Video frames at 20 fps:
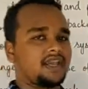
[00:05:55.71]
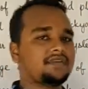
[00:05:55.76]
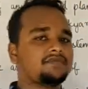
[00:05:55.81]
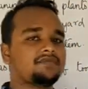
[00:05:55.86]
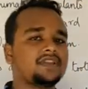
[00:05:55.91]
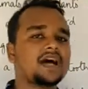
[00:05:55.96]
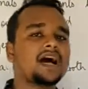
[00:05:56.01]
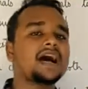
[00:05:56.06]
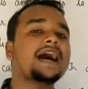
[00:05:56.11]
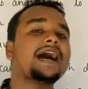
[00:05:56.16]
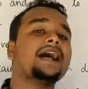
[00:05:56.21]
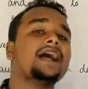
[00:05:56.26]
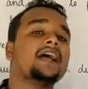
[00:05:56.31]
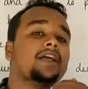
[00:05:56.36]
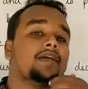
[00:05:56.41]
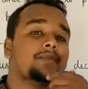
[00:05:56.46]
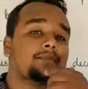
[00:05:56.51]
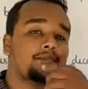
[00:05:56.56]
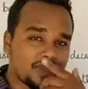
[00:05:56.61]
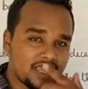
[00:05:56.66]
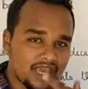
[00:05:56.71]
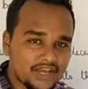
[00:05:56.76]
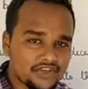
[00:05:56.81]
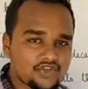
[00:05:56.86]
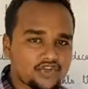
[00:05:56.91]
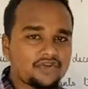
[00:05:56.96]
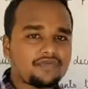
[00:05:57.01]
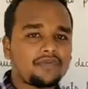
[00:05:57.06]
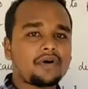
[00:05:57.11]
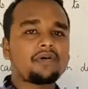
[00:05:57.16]
If the
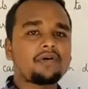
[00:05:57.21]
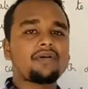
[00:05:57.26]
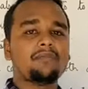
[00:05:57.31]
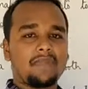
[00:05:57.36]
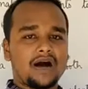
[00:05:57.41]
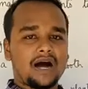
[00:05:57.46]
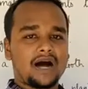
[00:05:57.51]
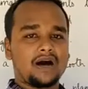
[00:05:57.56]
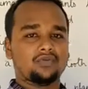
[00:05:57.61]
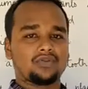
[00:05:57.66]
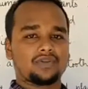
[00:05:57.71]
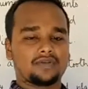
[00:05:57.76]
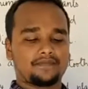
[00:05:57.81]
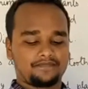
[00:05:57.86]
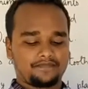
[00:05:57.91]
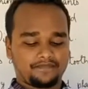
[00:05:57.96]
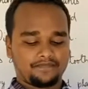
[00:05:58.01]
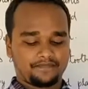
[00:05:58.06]
pH of our mouth,